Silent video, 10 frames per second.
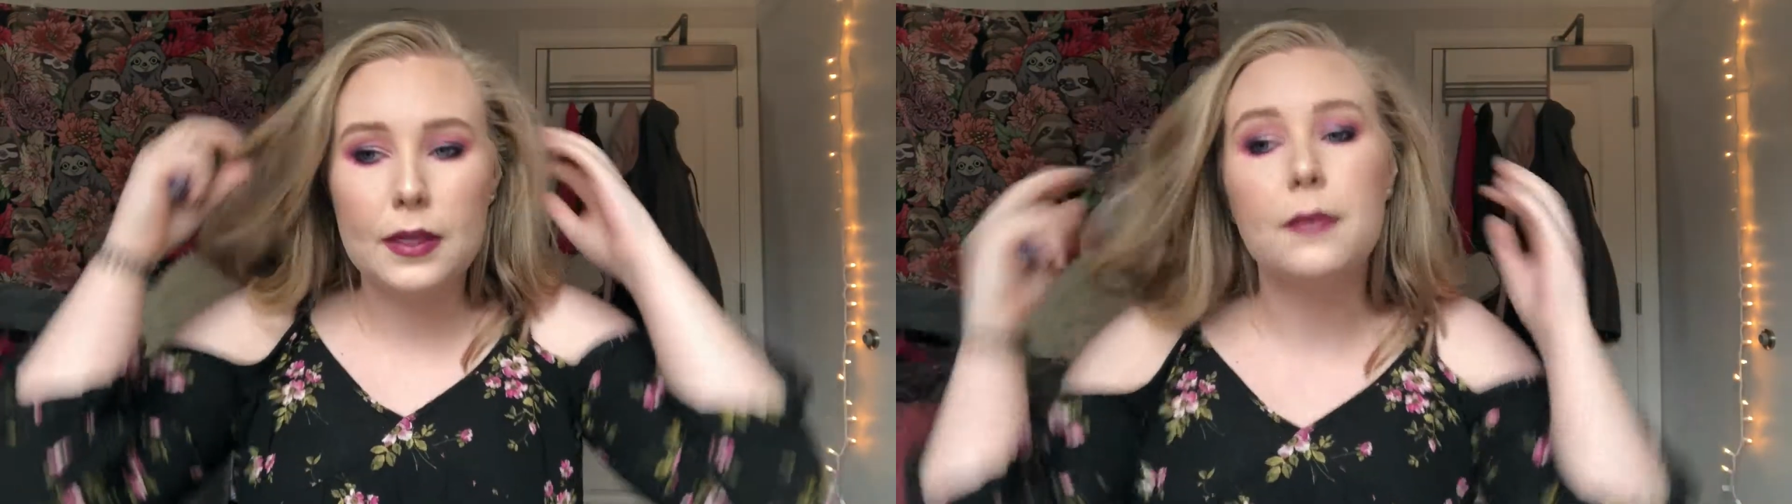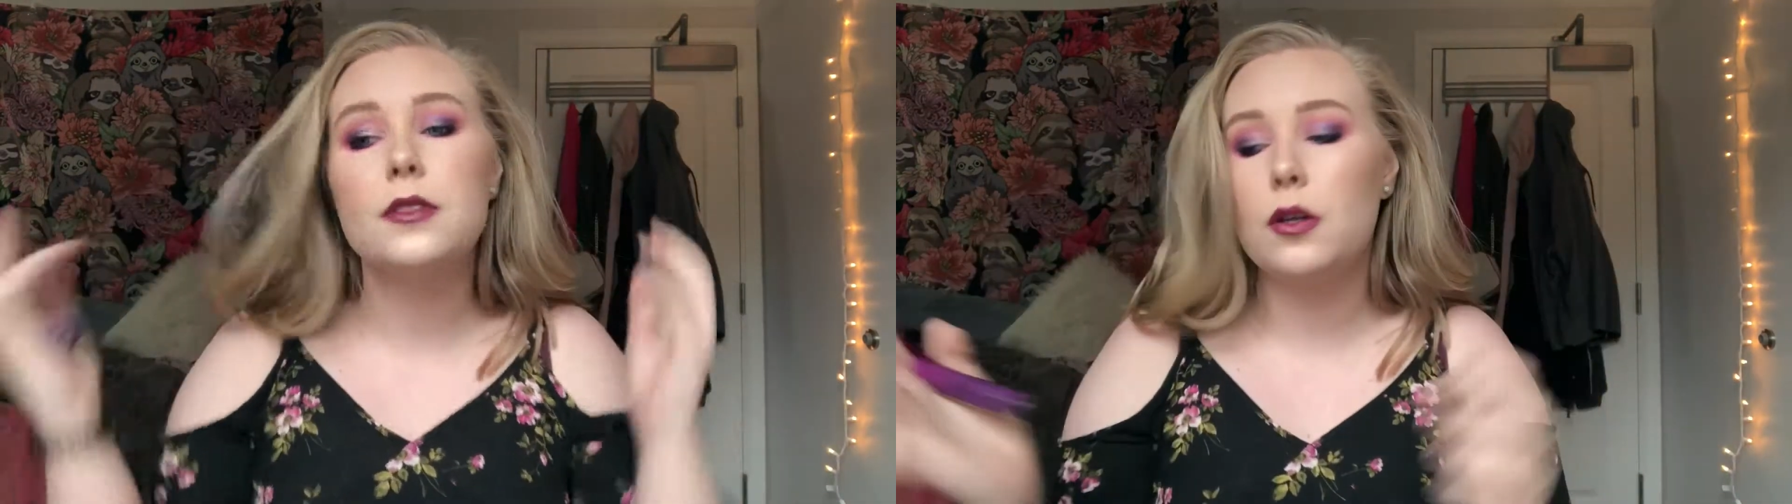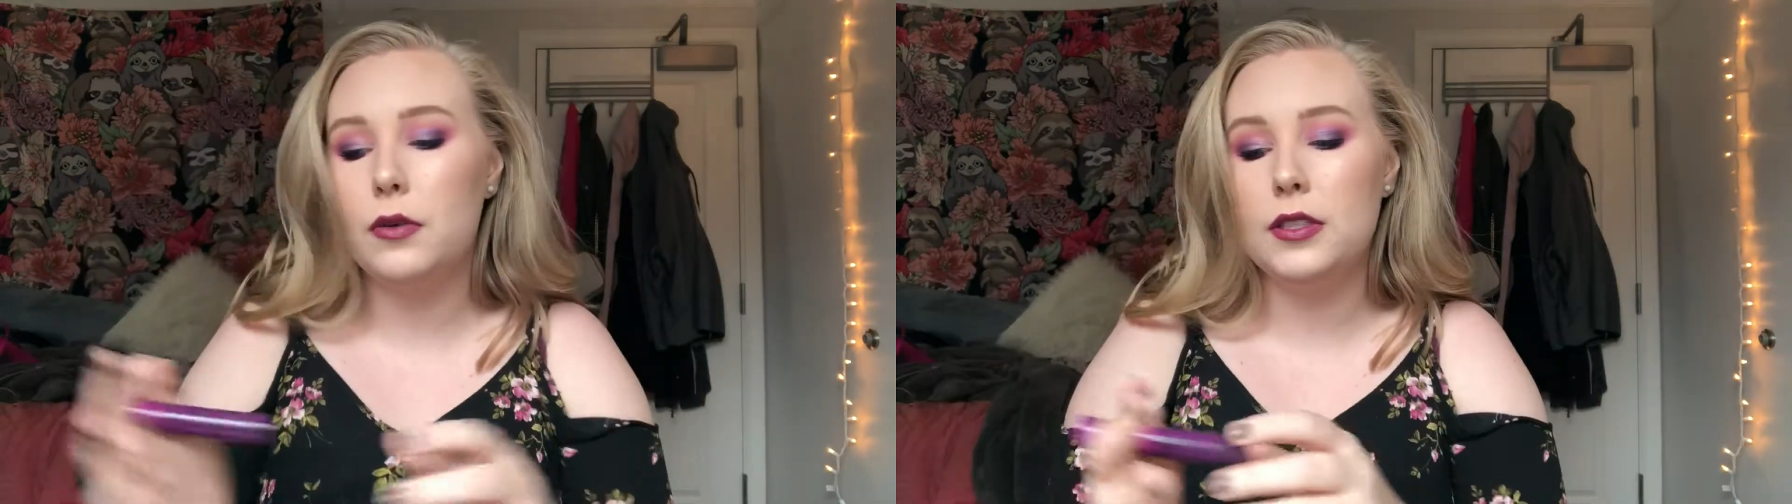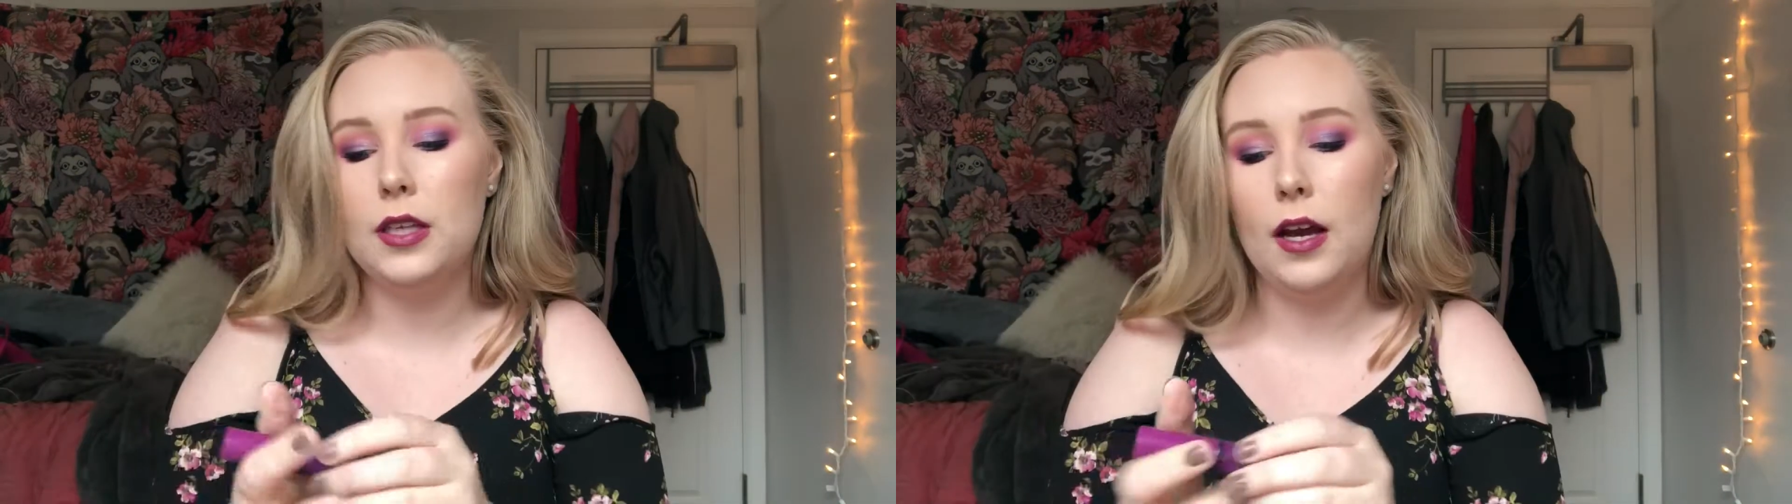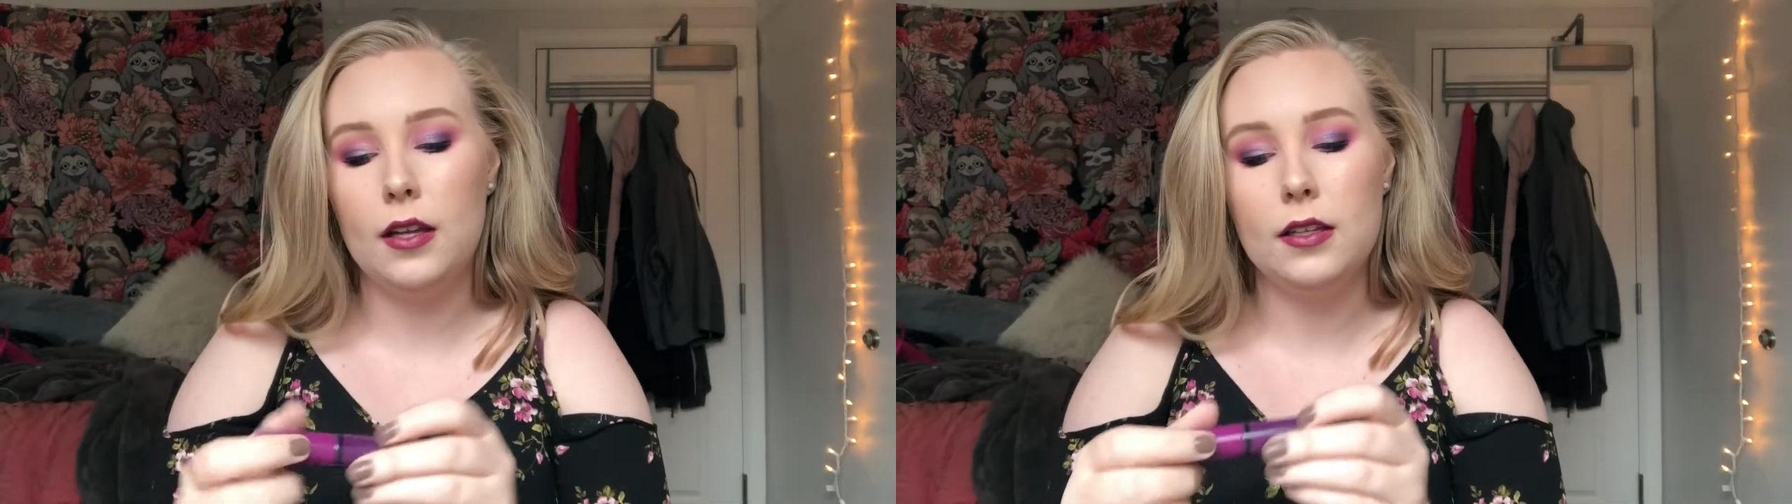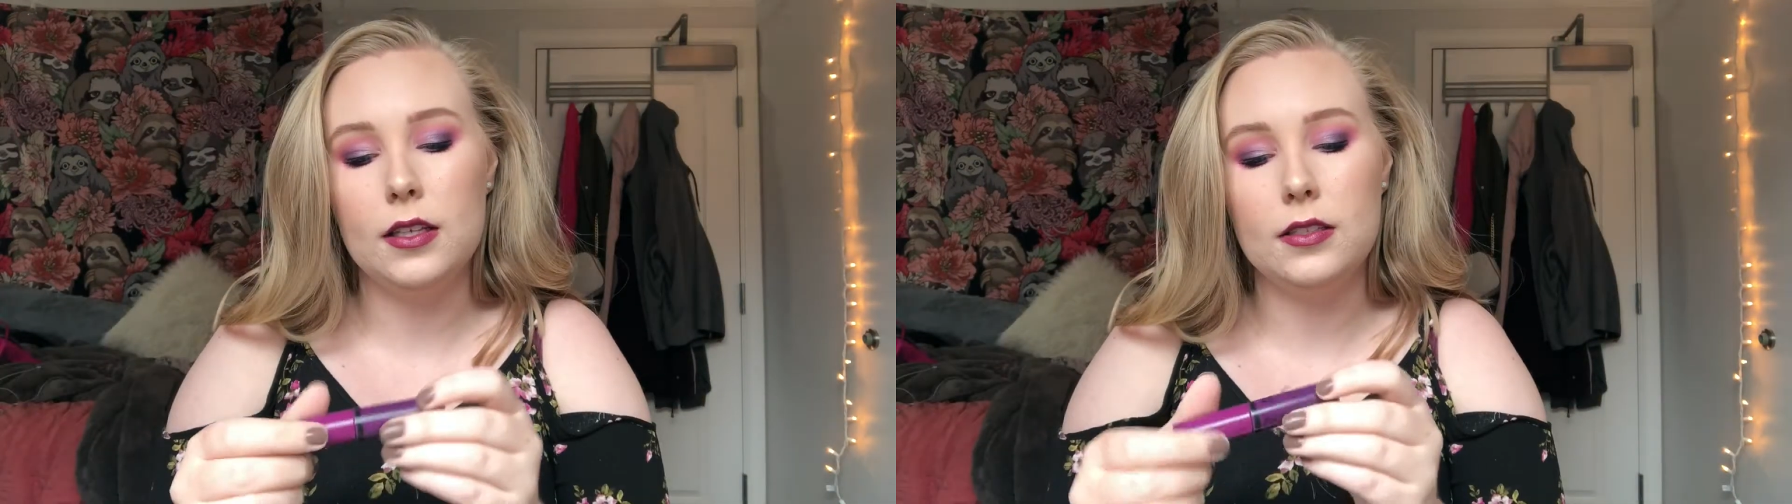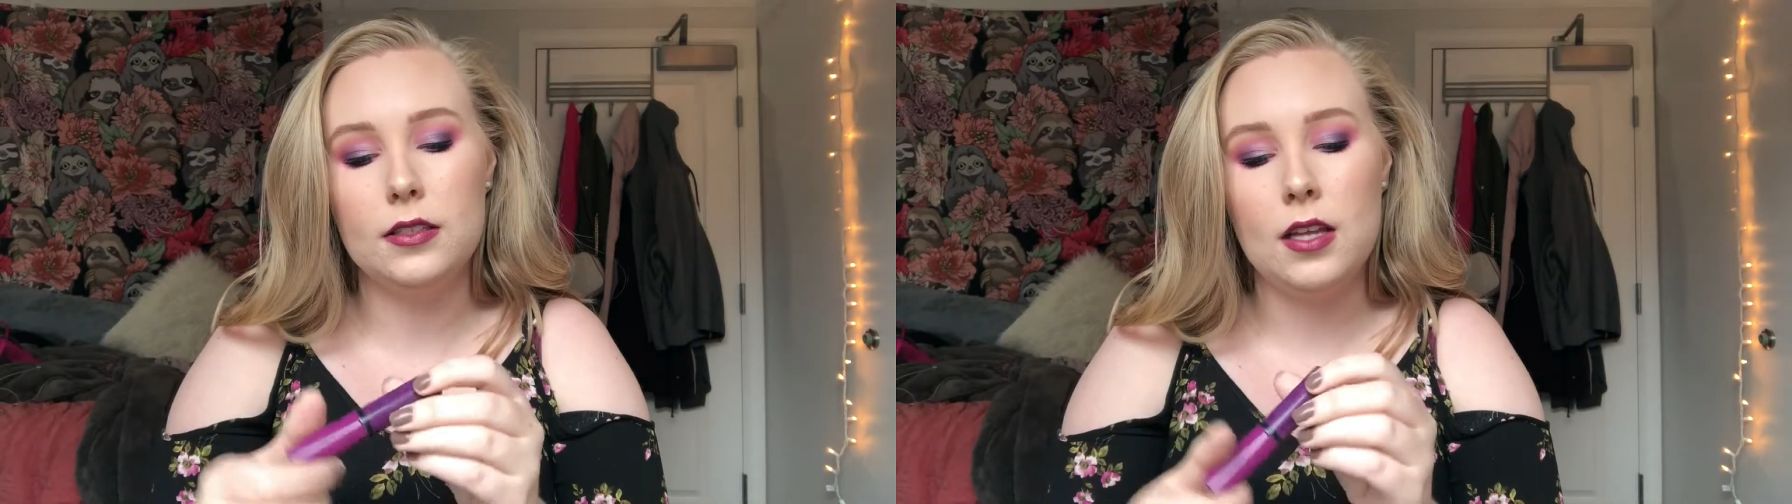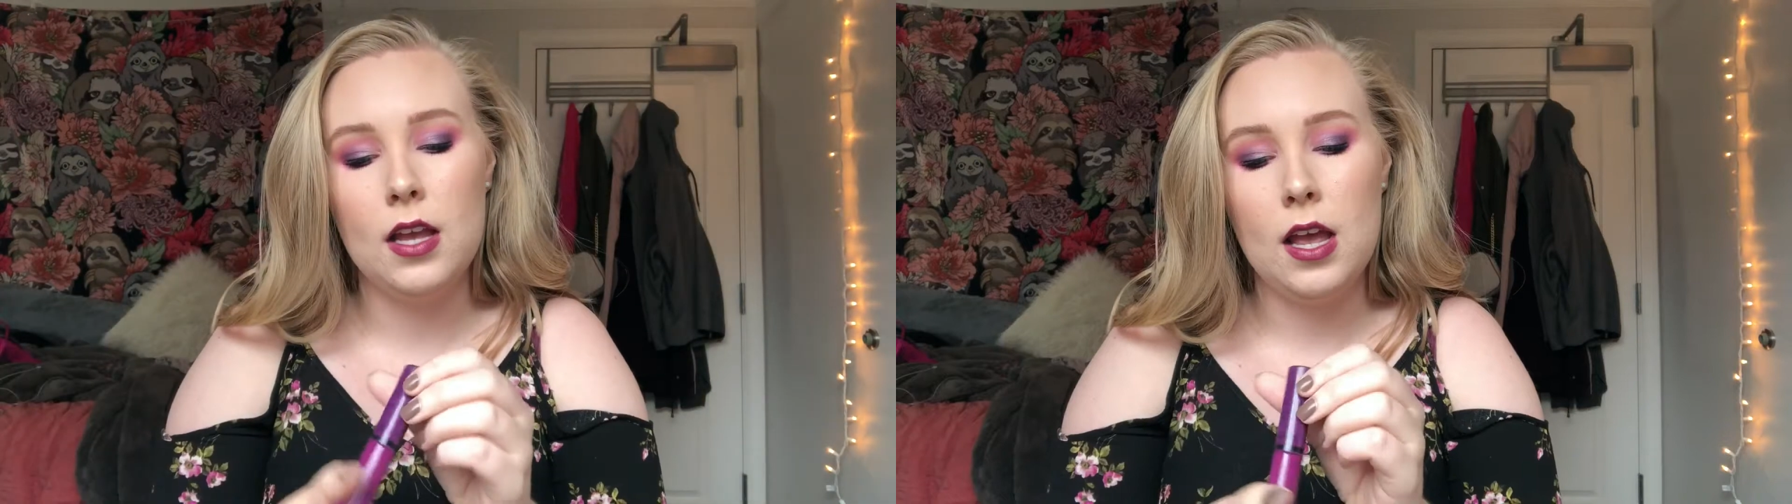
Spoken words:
I'm just going to add this